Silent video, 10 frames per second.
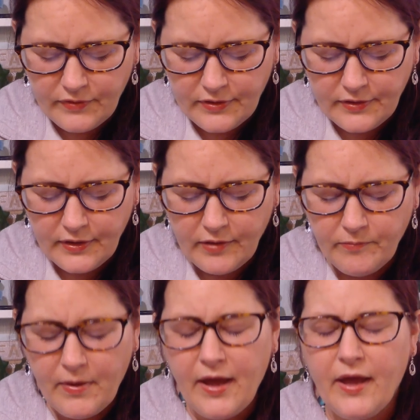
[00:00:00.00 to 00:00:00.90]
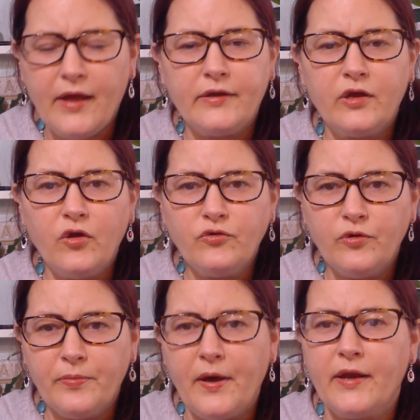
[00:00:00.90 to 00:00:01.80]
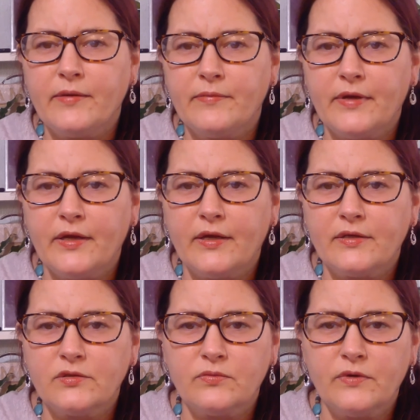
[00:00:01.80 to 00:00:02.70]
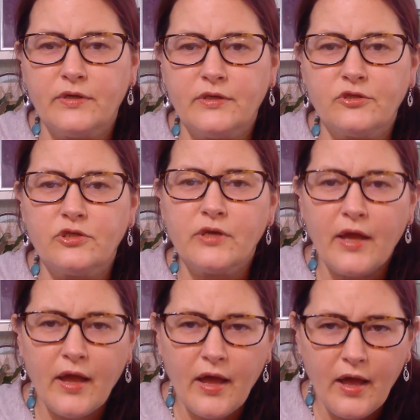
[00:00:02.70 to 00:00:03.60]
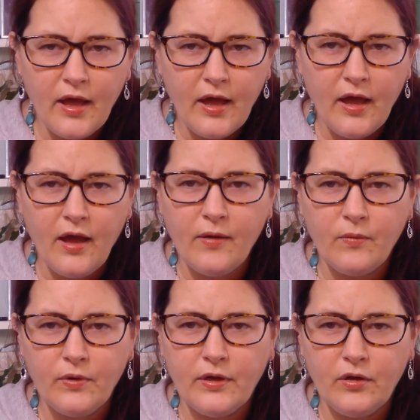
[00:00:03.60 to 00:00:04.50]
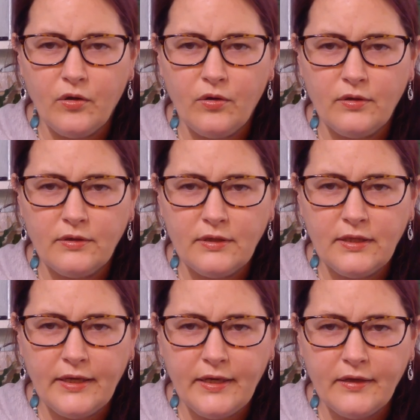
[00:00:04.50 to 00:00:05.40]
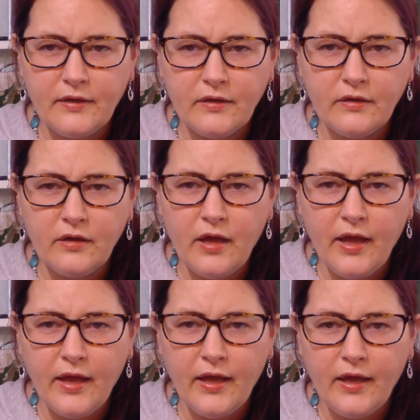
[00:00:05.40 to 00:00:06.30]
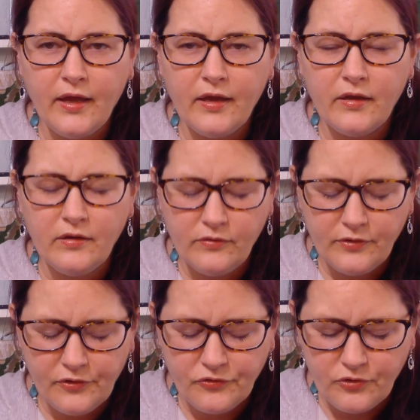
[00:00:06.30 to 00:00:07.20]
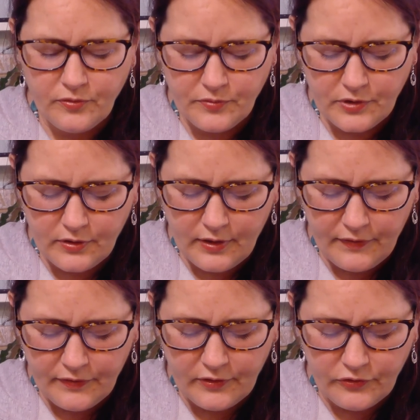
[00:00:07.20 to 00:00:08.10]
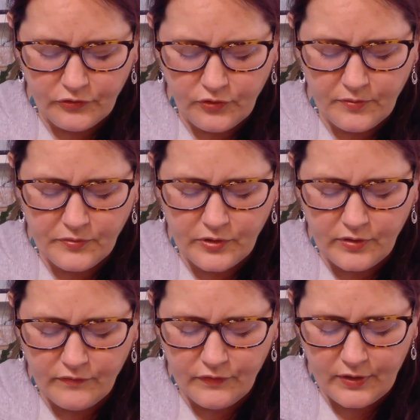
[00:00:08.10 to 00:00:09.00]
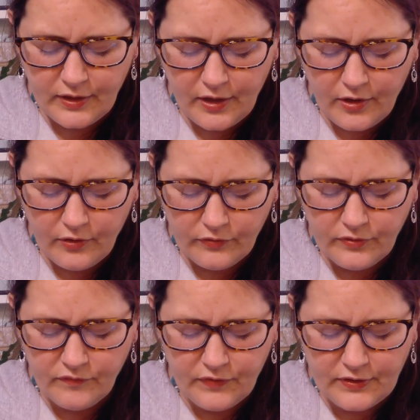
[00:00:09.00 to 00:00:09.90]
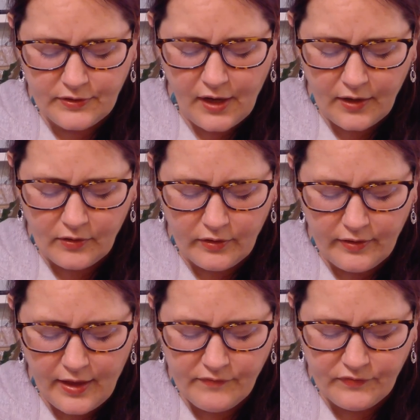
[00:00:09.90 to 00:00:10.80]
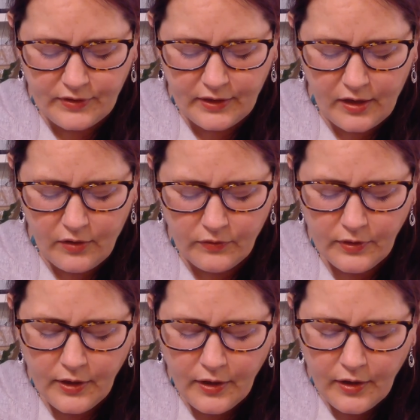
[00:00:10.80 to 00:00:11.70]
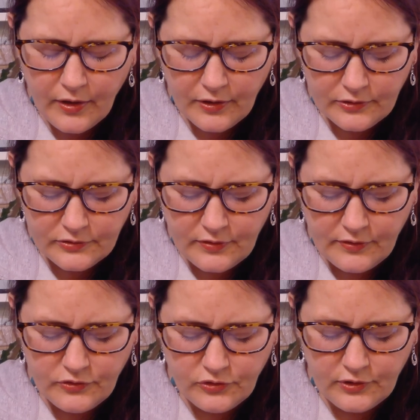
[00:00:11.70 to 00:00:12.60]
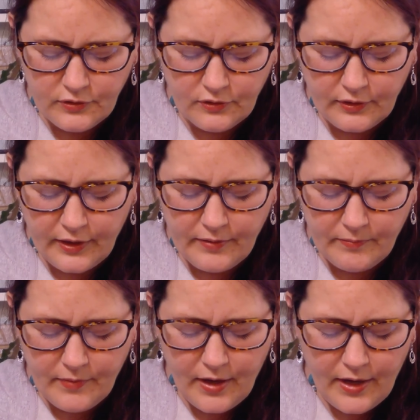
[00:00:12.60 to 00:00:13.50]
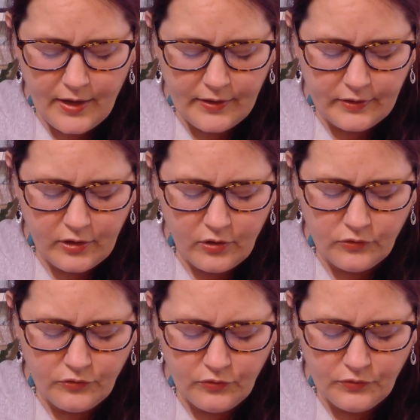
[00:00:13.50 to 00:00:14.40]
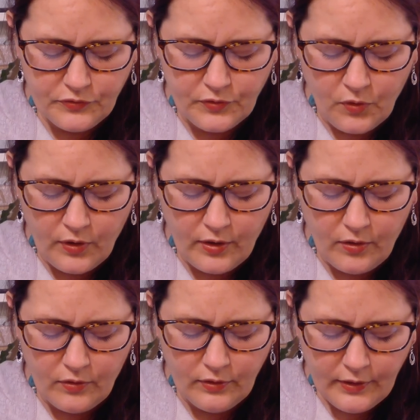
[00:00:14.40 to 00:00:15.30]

it in my go-to potting mix, which I will link a description in the description of video, the title of that video, so that you can look at my go-to soil.